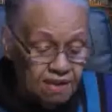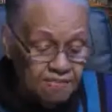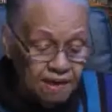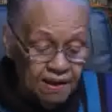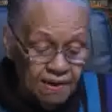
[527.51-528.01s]

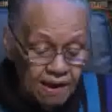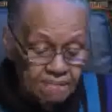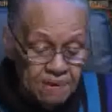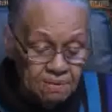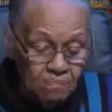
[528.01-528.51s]
There
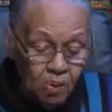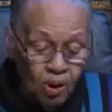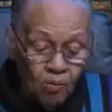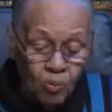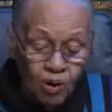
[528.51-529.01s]
have been
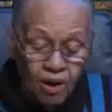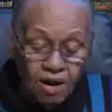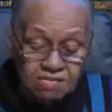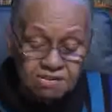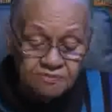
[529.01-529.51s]
more
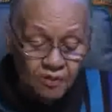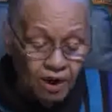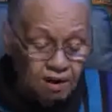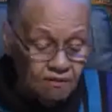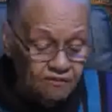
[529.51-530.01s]
wars
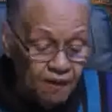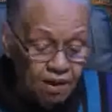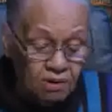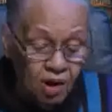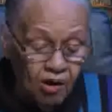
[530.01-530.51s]
fought,
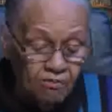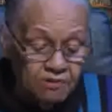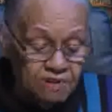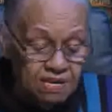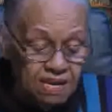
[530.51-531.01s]
fought,
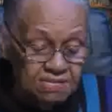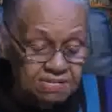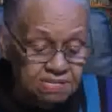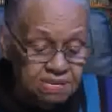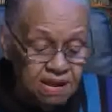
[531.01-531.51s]
over
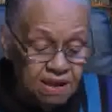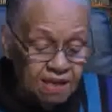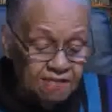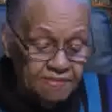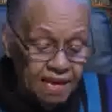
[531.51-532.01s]
religion
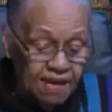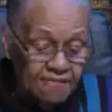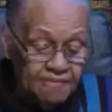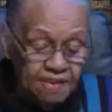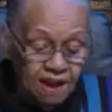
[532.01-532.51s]

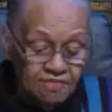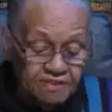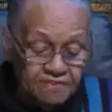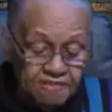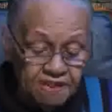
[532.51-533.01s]
than the
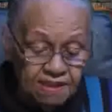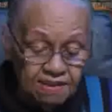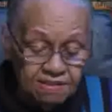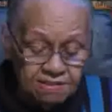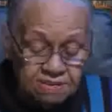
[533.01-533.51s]
other
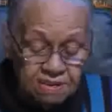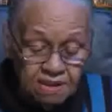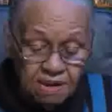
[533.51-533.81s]
things.